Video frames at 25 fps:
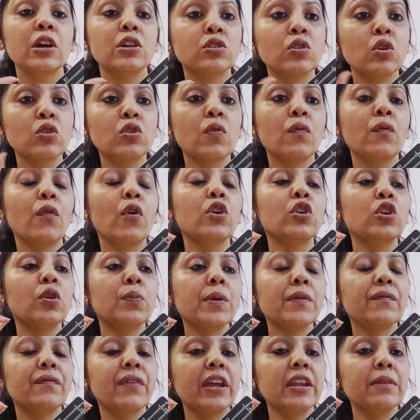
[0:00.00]
So you want
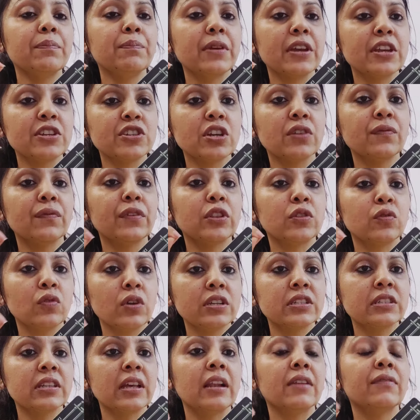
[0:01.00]
to be very patient with
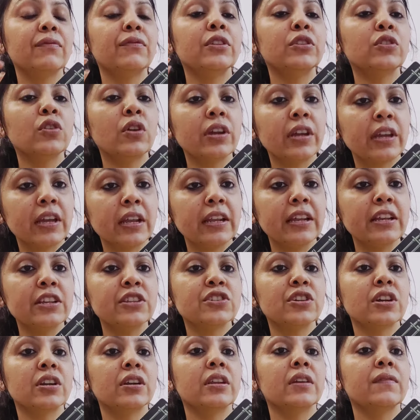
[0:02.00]
yourself, with your
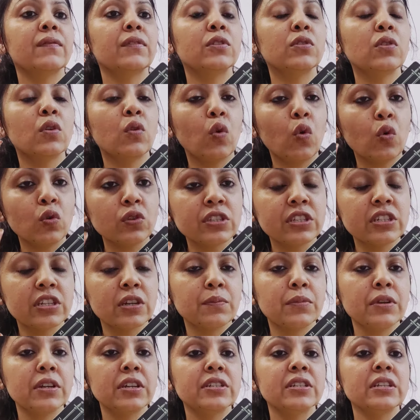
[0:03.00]
healing journey, with your own
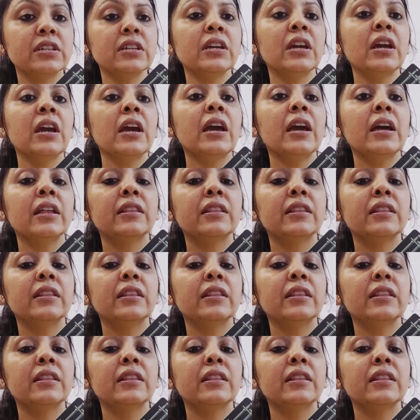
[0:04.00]
stability,